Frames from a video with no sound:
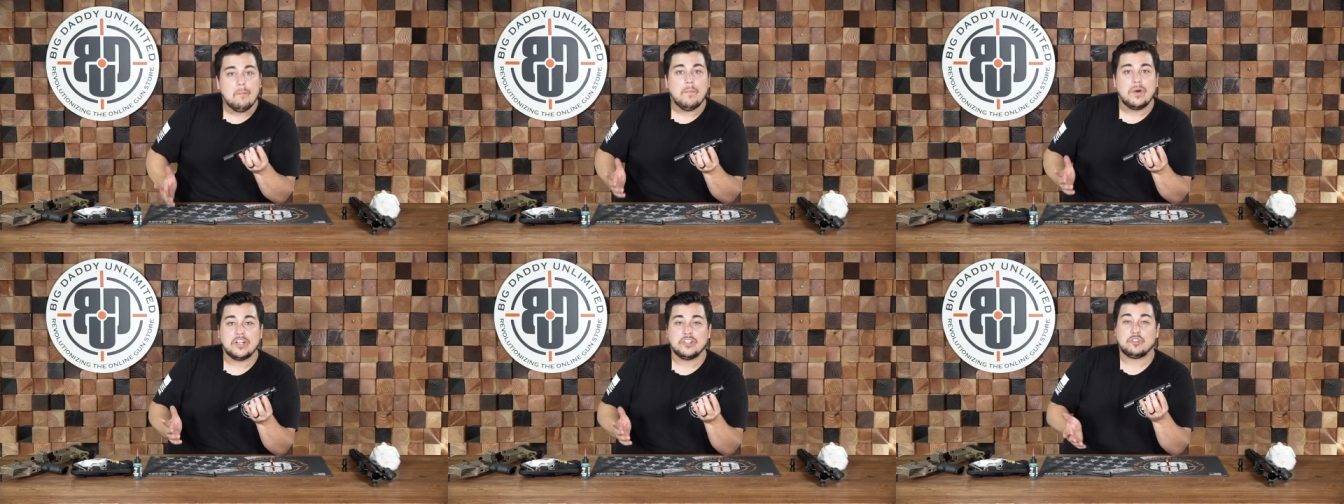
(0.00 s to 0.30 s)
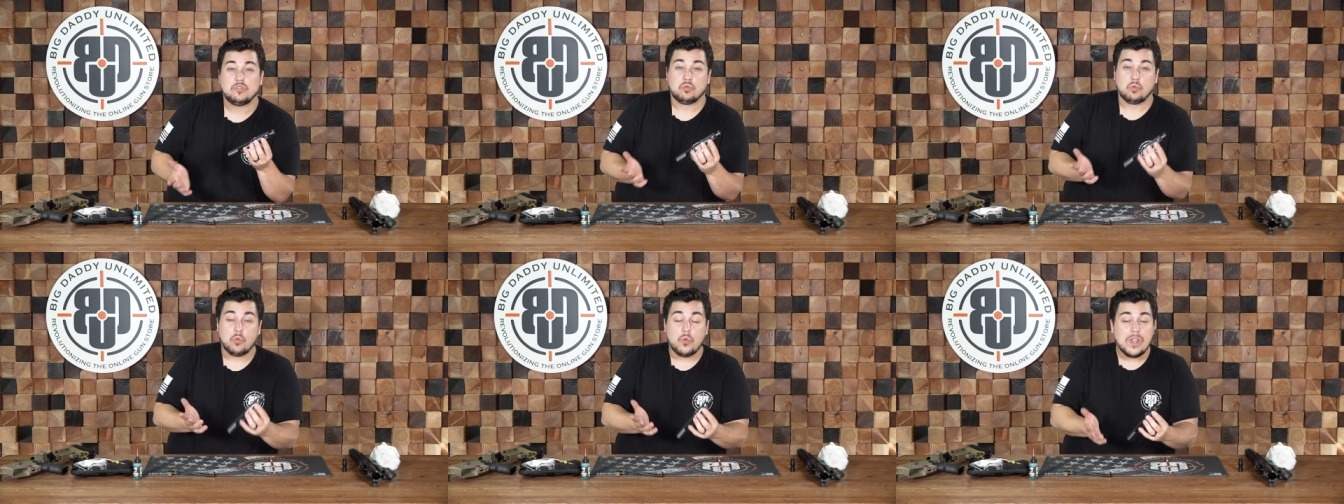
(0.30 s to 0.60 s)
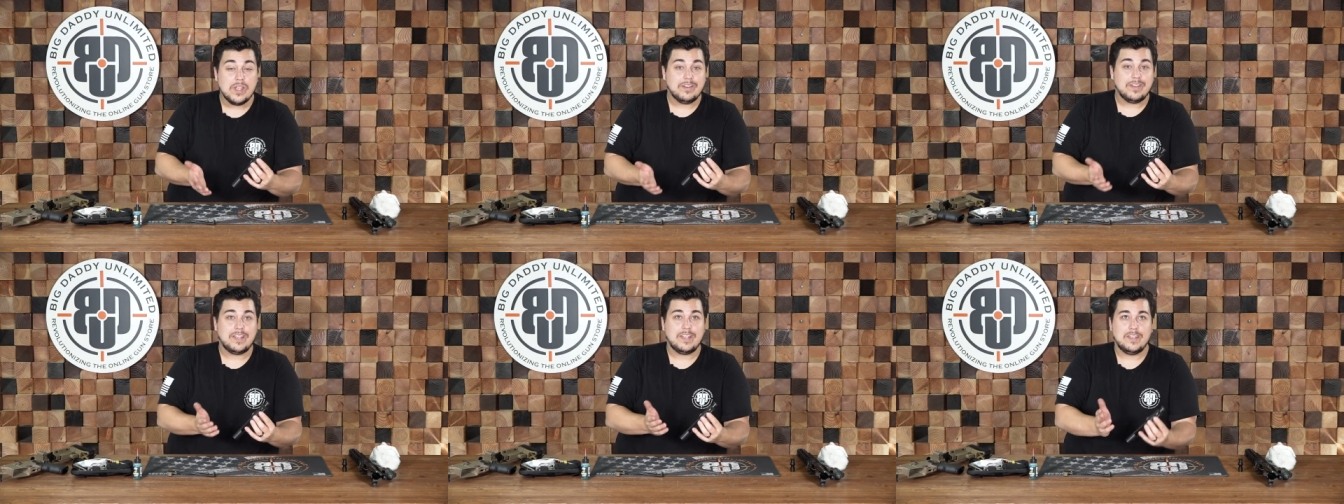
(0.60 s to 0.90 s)
But it's
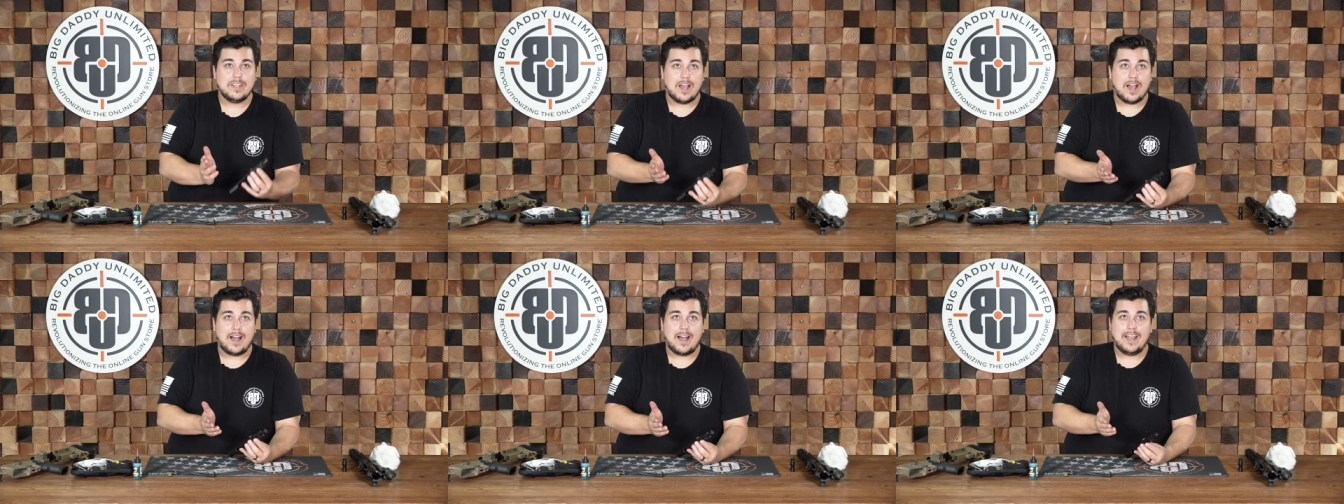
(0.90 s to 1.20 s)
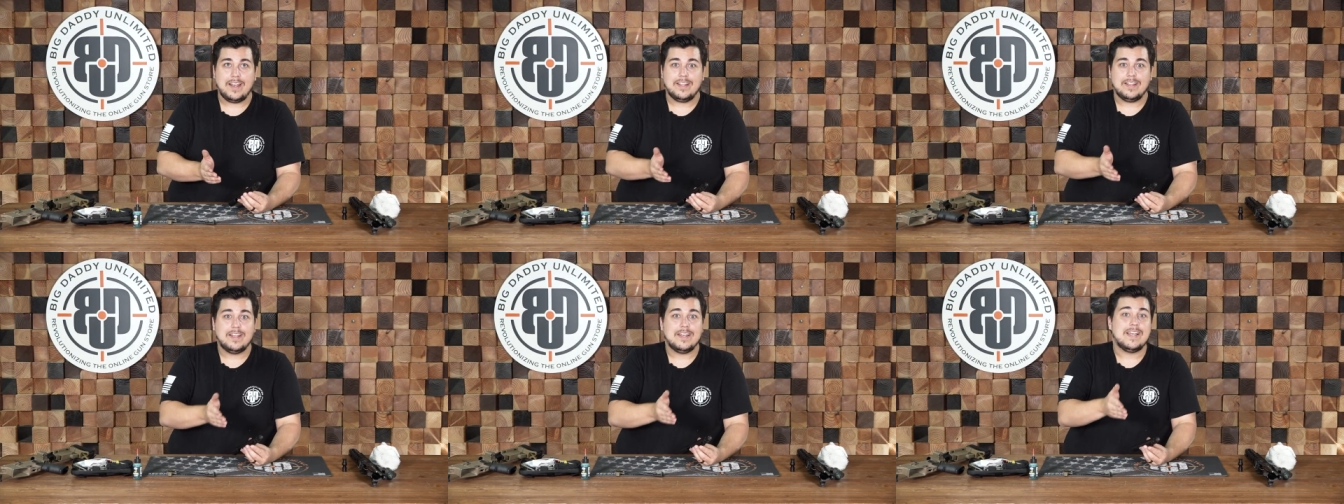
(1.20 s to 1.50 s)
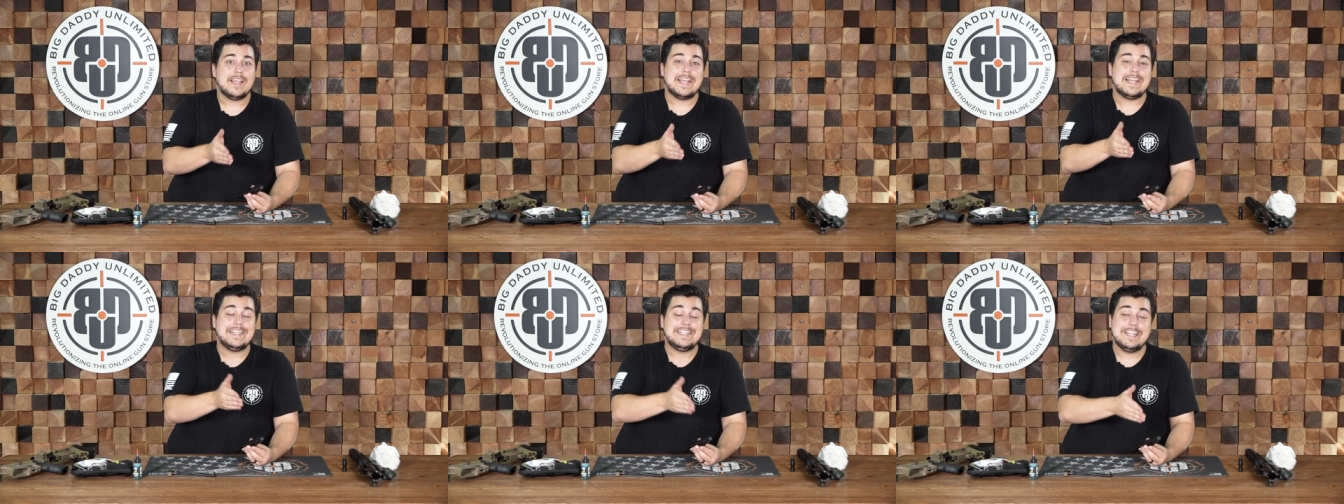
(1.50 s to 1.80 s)
really not
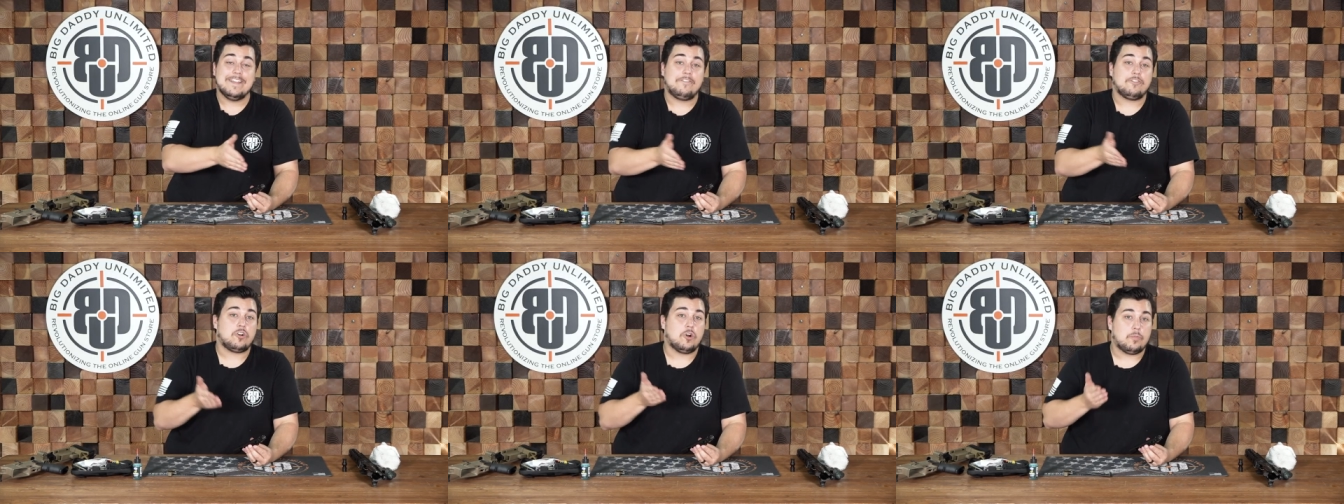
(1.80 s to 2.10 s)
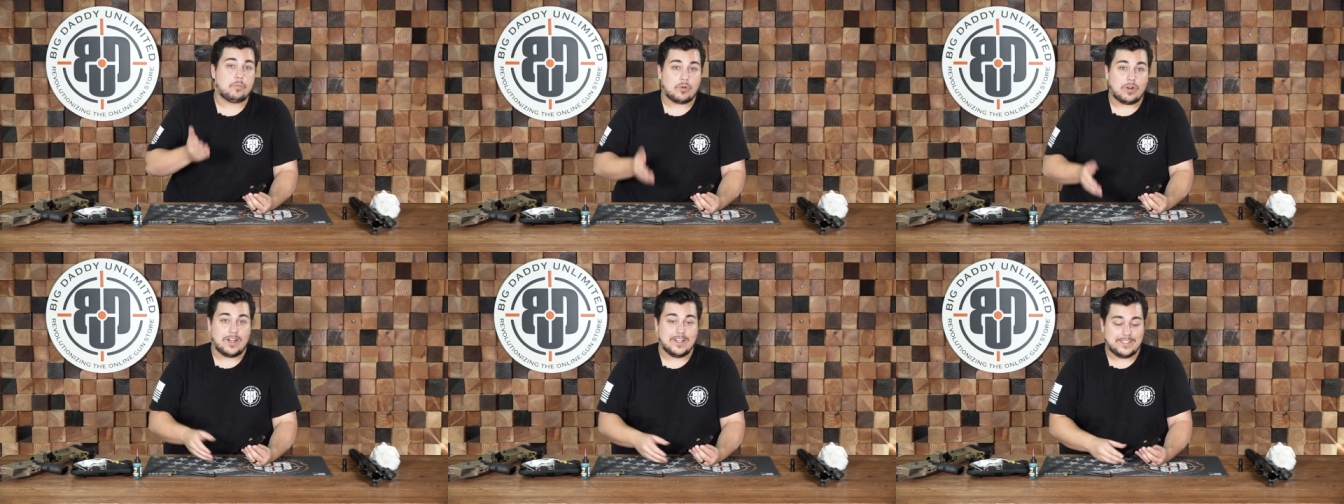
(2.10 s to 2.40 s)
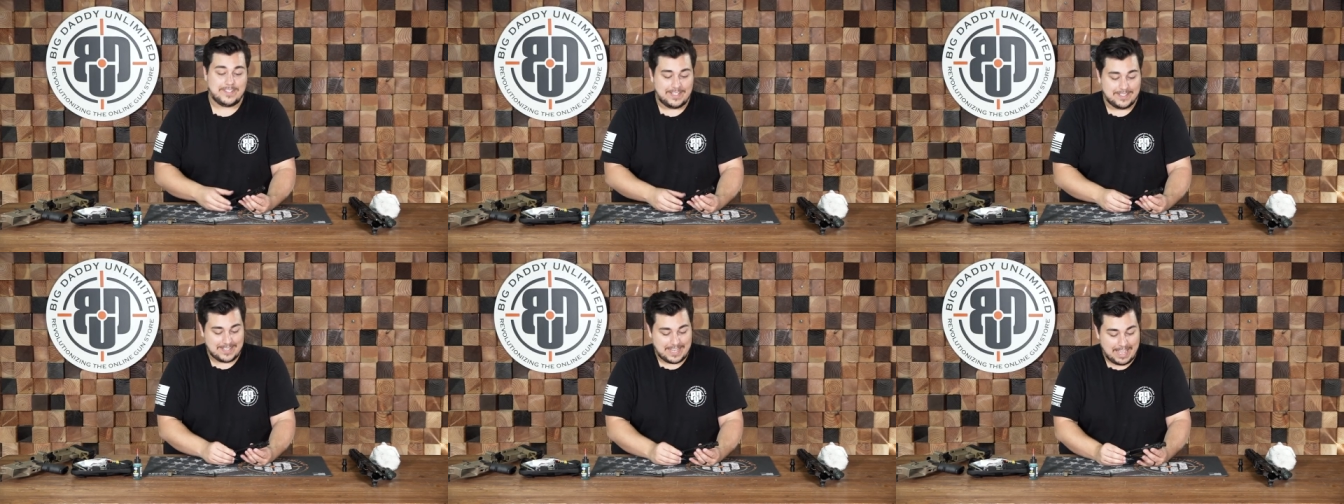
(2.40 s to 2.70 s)
a difficult process.